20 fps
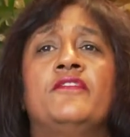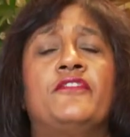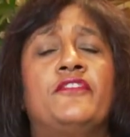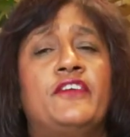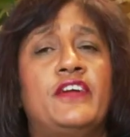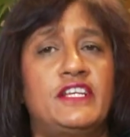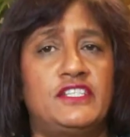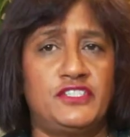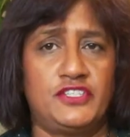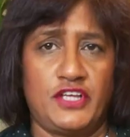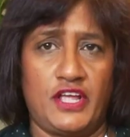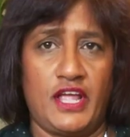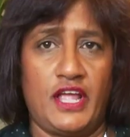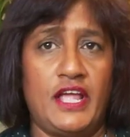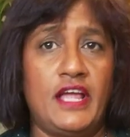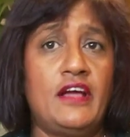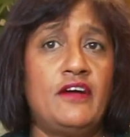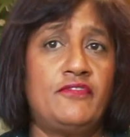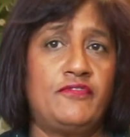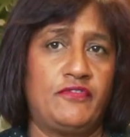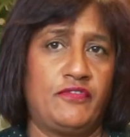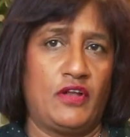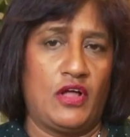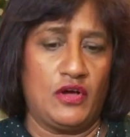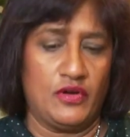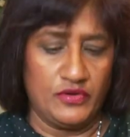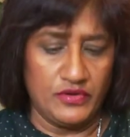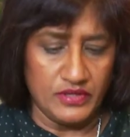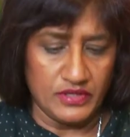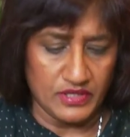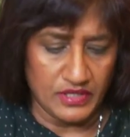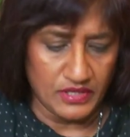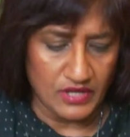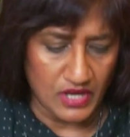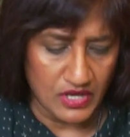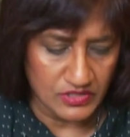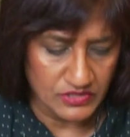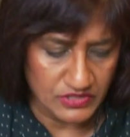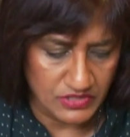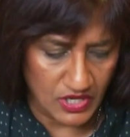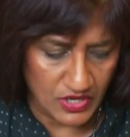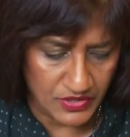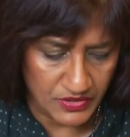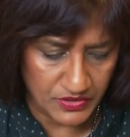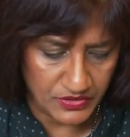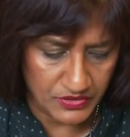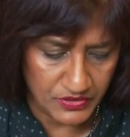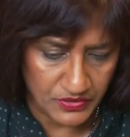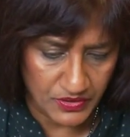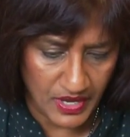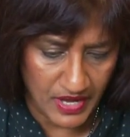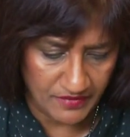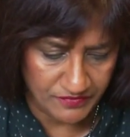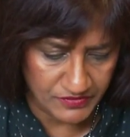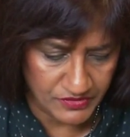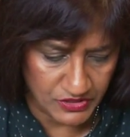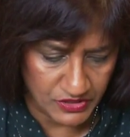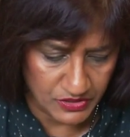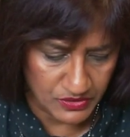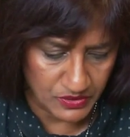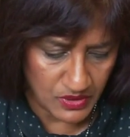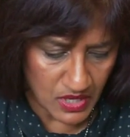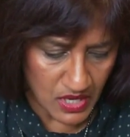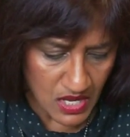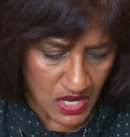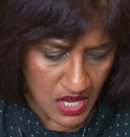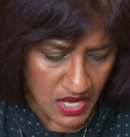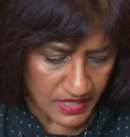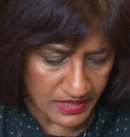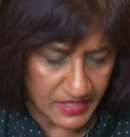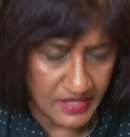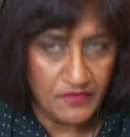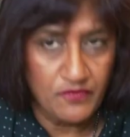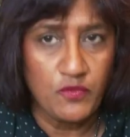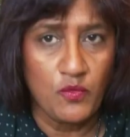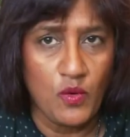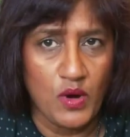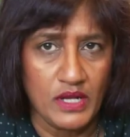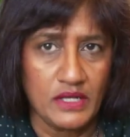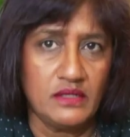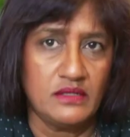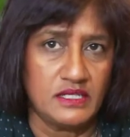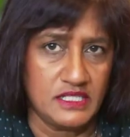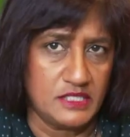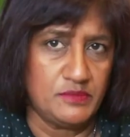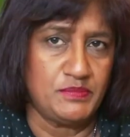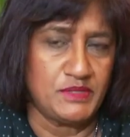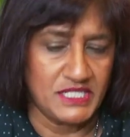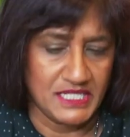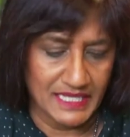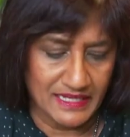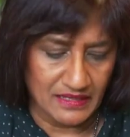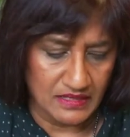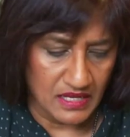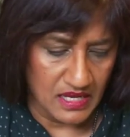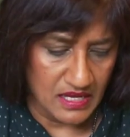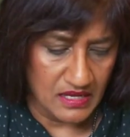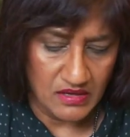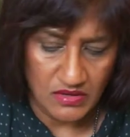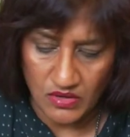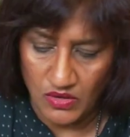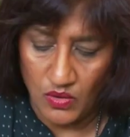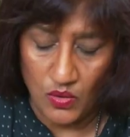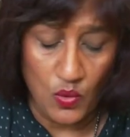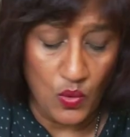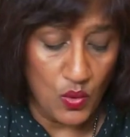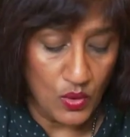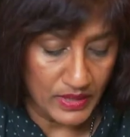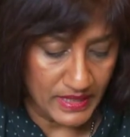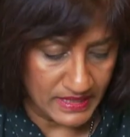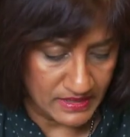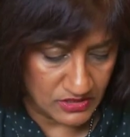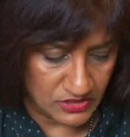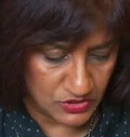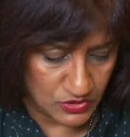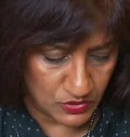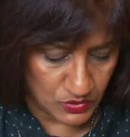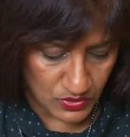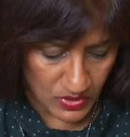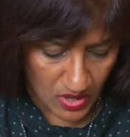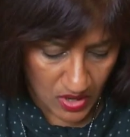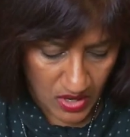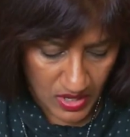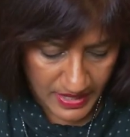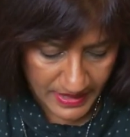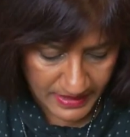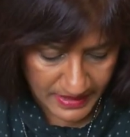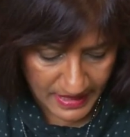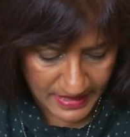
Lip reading: fresh airflow, you know, so you have to give what this particular orchids do like.